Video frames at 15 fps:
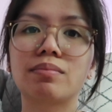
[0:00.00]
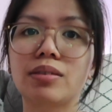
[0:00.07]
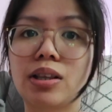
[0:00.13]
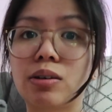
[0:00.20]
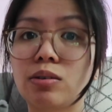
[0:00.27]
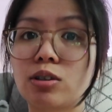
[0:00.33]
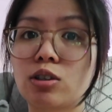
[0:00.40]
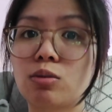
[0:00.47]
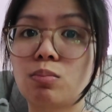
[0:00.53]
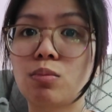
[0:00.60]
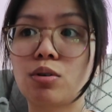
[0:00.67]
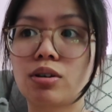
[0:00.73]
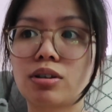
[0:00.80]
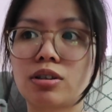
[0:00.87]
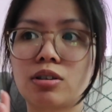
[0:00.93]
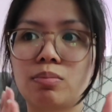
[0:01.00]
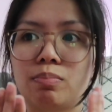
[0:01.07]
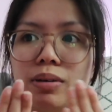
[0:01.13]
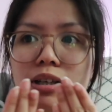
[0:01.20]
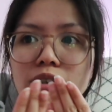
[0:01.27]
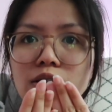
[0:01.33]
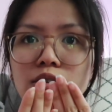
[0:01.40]
there was more
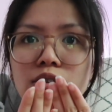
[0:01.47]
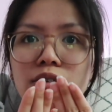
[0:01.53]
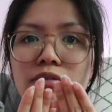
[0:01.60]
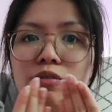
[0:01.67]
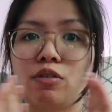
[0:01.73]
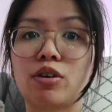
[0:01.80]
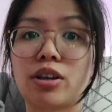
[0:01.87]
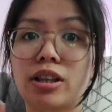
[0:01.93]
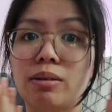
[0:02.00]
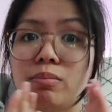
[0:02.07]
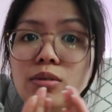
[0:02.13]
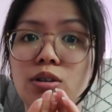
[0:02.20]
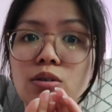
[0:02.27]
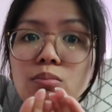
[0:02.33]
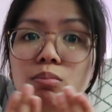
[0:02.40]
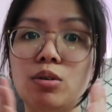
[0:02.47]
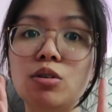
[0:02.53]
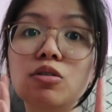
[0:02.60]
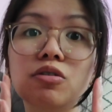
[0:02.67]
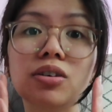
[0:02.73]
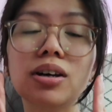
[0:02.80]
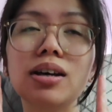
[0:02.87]
space to, for them to
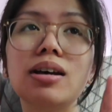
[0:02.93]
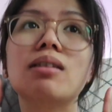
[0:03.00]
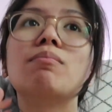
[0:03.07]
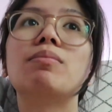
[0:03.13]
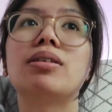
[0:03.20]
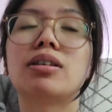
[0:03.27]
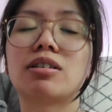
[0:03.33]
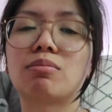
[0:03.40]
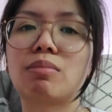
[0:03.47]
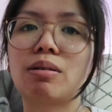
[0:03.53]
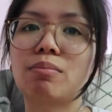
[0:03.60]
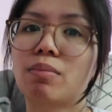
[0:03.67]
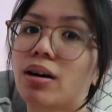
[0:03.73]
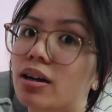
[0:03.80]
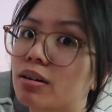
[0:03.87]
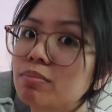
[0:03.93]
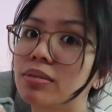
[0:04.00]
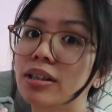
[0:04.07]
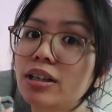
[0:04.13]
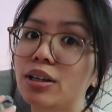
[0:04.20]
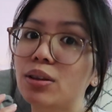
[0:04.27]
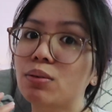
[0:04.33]
move because my bottom
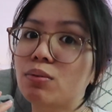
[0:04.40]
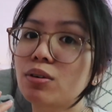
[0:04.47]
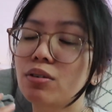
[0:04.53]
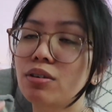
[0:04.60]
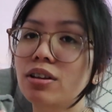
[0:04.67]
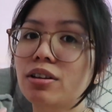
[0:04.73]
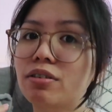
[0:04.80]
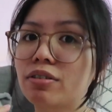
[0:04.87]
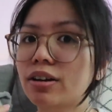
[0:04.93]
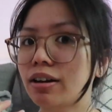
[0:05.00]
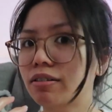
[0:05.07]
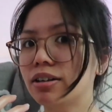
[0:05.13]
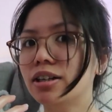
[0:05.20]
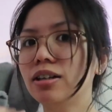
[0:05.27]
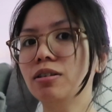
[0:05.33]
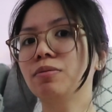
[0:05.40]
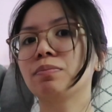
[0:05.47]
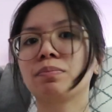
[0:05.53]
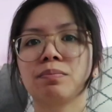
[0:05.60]
teeth were really crowded.